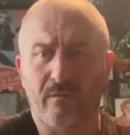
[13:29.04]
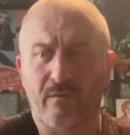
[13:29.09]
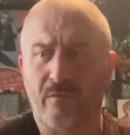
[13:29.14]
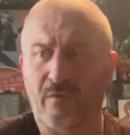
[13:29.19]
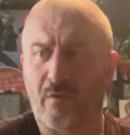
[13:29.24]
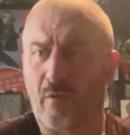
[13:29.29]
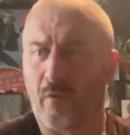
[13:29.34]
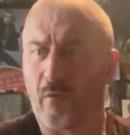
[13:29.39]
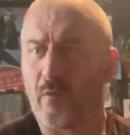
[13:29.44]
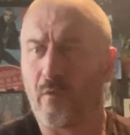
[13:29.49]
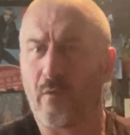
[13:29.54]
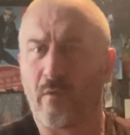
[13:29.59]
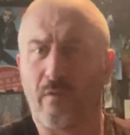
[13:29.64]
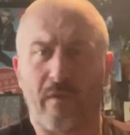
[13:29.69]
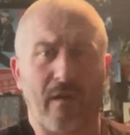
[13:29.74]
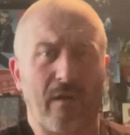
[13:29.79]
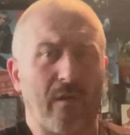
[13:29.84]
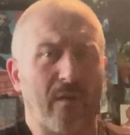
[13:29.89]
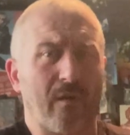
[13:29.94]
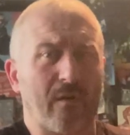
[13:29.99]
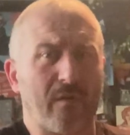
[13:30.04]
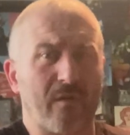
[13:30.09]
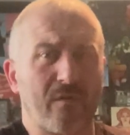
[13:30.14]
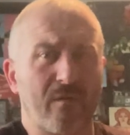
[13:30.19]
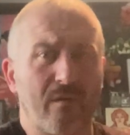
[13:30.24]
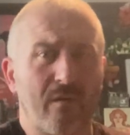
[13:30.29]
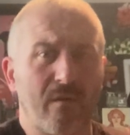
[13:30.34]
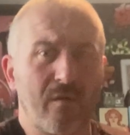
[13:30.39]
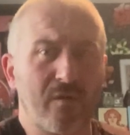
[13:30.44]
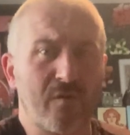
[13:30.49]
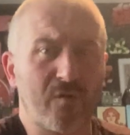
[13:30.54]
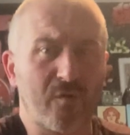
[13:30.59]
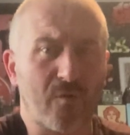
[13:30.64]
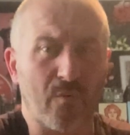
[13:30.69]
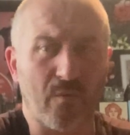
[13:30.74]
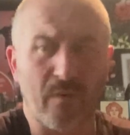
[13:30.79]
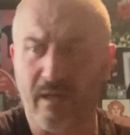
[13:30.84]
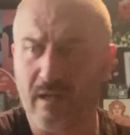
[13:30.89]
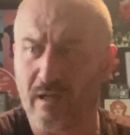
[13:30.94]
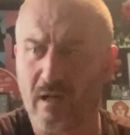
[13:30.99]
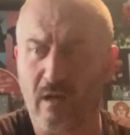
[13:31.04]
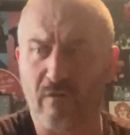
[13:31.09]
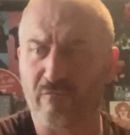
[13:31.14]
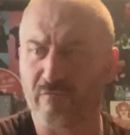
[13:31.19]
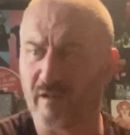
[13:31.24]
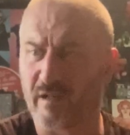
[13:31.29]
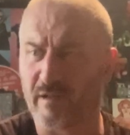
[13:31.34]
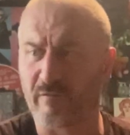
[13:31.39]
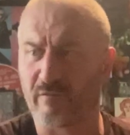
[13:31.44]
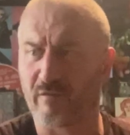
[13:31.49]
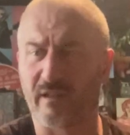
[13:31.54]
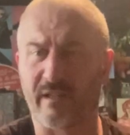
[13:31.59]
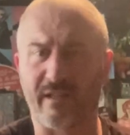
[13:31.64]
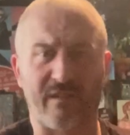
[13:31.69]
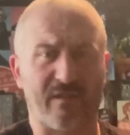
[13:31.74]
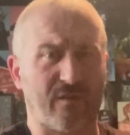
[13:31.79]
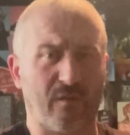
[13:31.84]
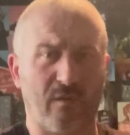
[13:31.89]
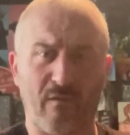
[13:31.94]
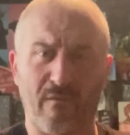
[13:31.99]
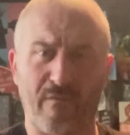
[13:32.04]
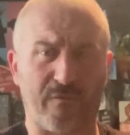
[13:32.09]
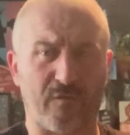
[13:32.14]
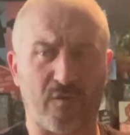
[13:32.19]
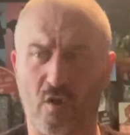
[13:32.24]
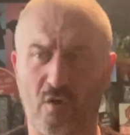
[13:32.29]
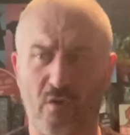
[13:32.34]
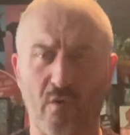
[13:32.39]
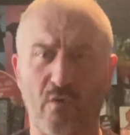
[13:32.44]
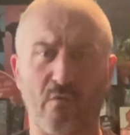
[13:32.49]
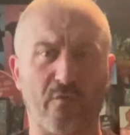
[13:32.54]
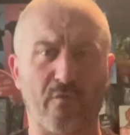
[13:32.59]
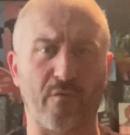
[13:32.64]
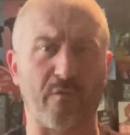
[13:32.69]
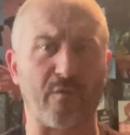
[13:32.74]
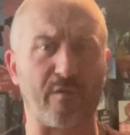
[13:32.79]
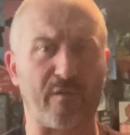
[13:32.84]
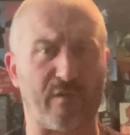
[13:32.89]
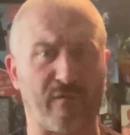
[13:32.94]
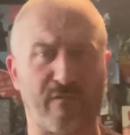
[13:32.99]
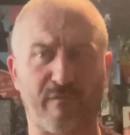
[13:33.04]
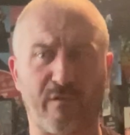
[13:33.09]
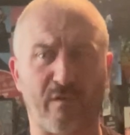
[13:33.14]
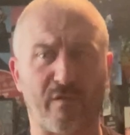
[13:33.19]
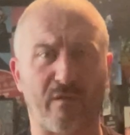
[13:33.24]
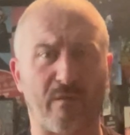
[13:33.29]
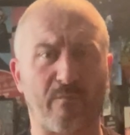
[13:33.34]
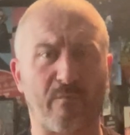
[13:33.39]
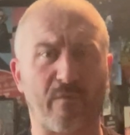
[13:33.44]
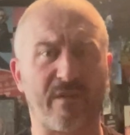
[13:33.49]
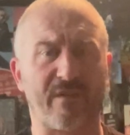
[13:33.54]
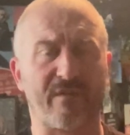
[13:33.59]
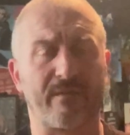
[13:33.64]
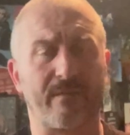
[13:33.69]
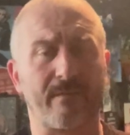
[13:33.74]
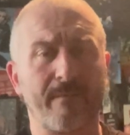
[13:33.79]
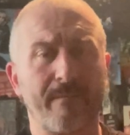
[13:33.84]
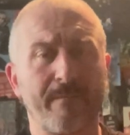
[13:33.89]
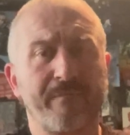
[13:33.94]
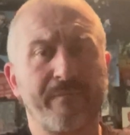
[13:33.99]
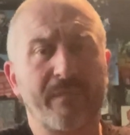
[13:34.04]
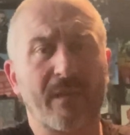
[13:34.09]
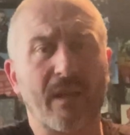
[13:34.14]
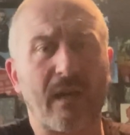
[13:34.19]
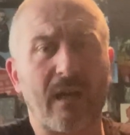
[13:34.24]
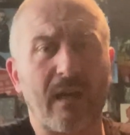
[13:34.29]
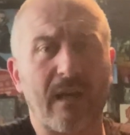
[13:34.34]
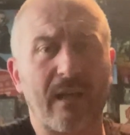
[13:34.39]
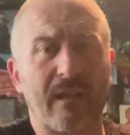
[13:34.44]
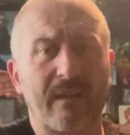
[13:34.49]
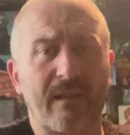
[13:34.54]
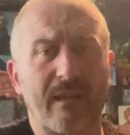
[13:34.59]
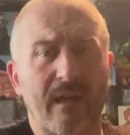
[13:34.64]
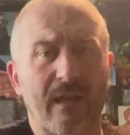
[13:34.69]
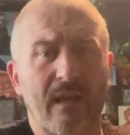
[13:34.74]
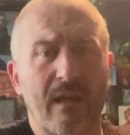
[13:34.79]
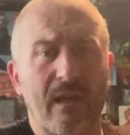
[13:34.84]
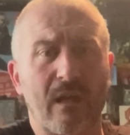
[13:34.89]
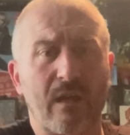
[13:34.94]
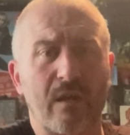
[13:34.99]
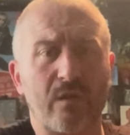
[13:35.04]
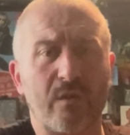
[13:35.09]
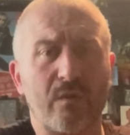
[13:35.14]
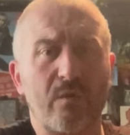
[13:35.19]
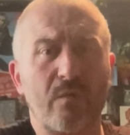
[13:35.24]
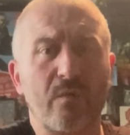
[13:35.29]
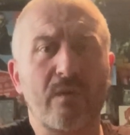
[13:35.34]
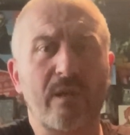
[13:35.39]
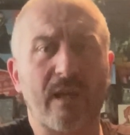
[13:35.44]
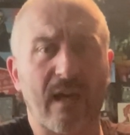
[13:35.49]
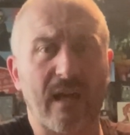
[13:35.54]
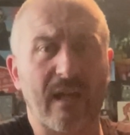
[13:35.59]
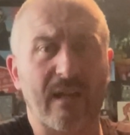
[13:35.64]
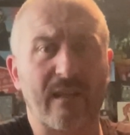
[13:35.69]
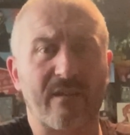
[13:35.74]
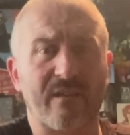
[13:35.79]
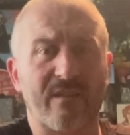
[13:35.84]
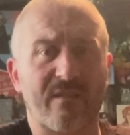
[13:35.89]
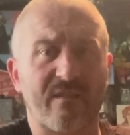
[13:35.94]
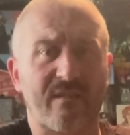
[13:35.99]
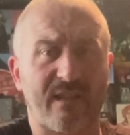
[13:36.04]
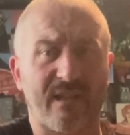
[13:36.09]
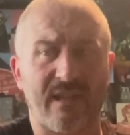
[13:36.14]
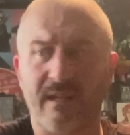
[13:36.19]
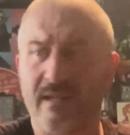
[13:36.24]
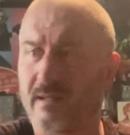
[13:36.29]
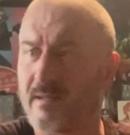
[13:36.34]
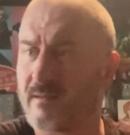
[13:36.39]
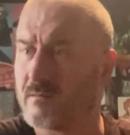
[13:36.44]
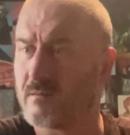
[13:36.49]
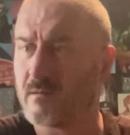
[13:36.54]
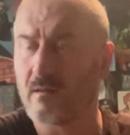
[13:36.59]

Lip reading: 2 that are showing a re-release of Jungle Cruise for some reason, and you can't see